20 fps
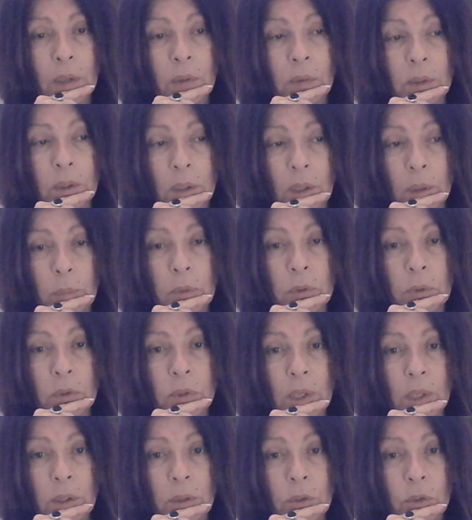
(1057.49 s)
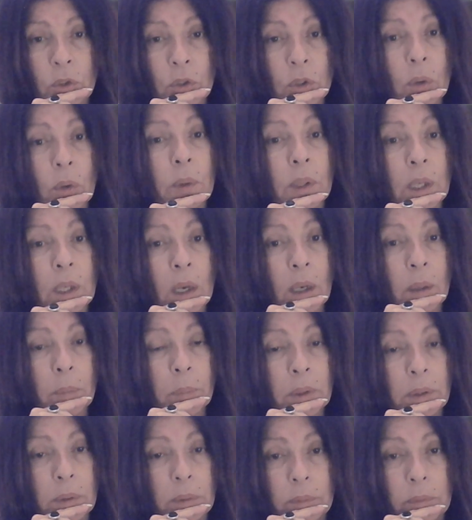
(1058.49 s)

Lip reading: and the numbers that are showing up.